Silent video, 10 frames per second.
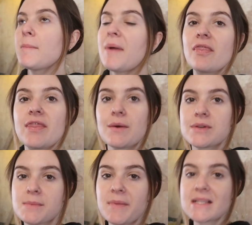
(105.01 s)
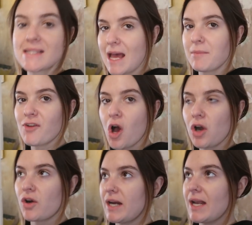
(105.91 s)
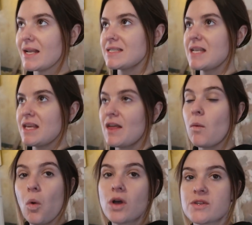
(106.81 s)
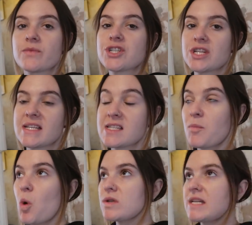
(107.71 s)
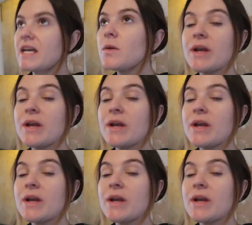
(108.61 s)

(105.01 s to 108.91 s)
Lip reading: but there was a big slab of concrete underneath that was originally supporting it.